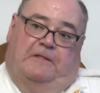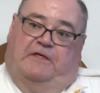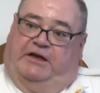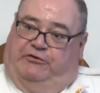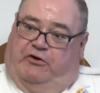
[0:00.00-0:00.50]

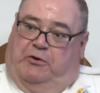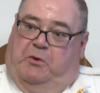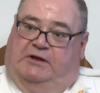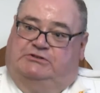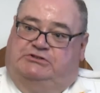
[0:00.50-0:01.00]
Thank you very
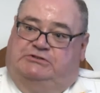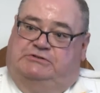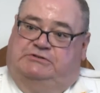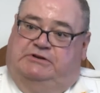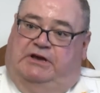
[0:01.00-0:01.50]
much,
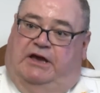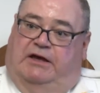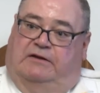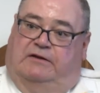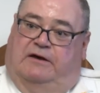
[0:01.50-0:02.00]

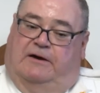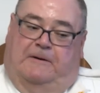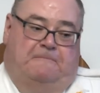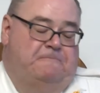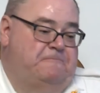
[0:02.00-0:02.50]
and
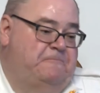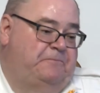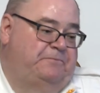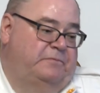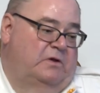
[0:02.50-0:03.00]
uh,
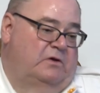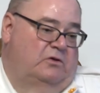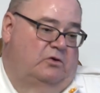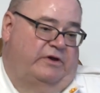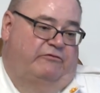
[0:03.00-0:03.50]

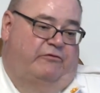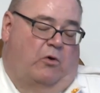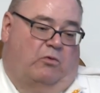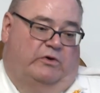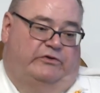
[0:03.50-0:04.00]
looking
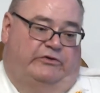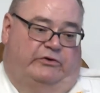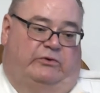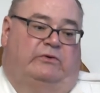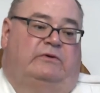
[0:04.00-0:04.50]
forward
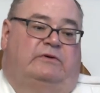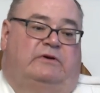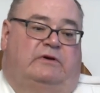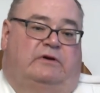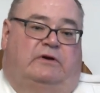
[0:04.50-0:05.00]
to
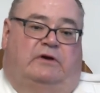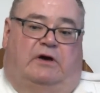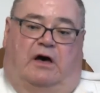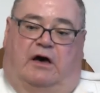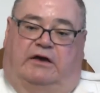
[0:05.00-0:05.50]

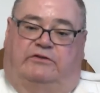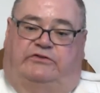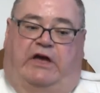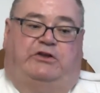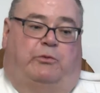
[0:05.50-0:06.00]
uh,
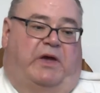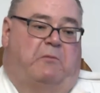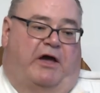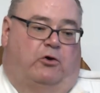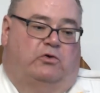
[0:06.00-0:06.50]

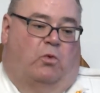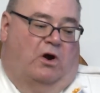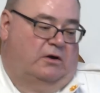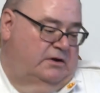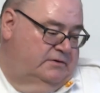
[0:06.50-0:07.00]
continuing my good
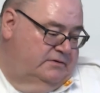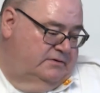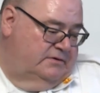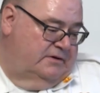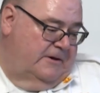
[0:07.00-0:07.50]
work.
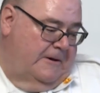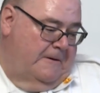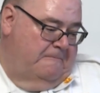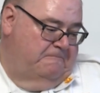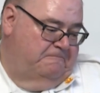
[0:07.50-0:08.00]

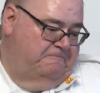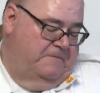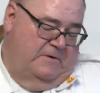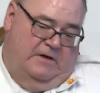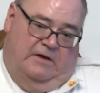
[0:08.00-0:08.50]
Um,
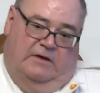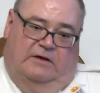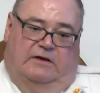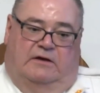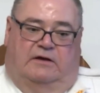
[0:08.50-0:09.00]

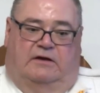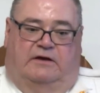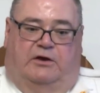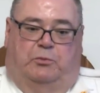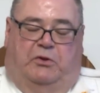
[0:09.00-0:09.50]

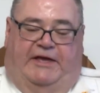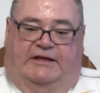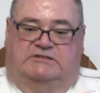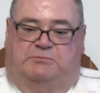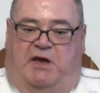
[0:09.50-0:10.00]
you know,
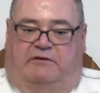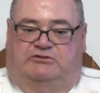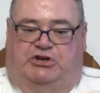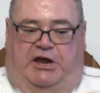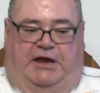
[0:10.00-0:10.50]
plans may
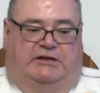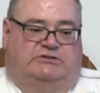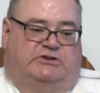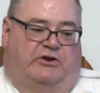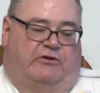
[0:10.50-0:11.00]
have
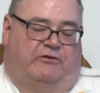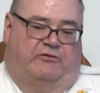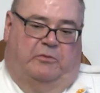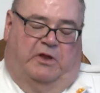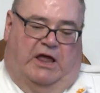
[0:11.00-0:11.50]
changed here
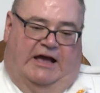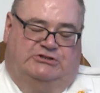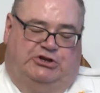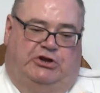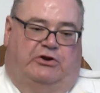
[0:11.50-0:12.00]
from the
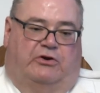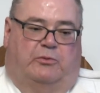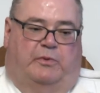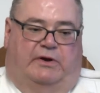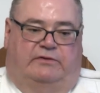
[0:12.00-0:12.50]
last
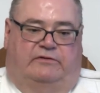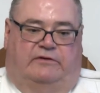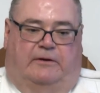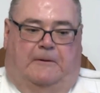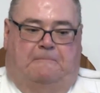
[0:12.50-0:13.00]
year,
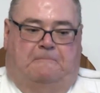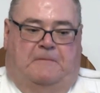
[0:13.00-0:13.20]
but uh,